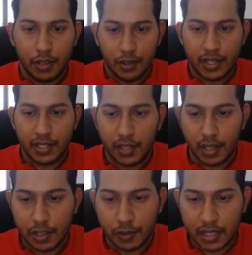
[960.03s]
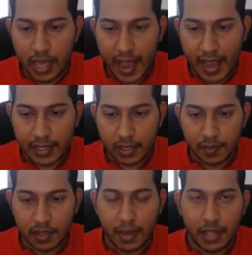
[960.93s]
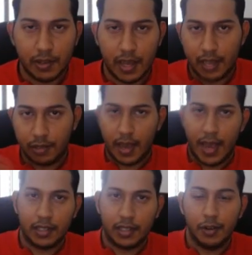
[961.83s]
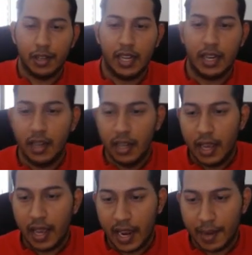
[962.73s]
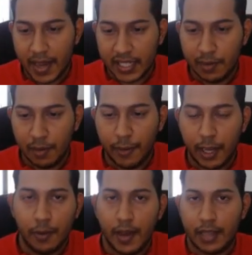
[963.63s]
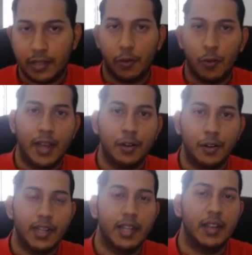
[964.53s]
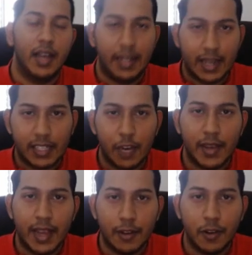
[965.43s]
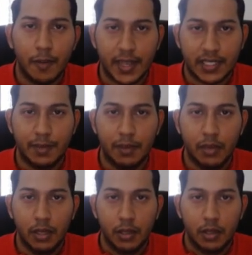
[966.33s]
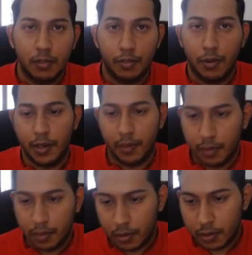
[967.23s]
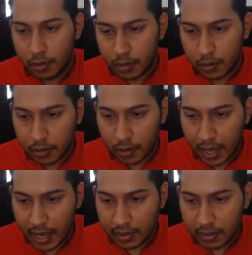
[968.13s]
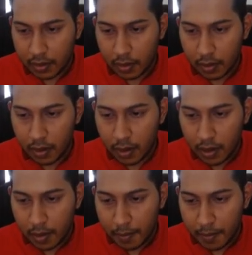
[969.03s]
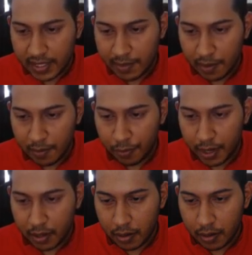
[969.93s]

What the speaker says: just use the axis of symmetry as your x coordinate and maximum value as your y coordinate. And that's how you get your maximum point. So hence, maximum point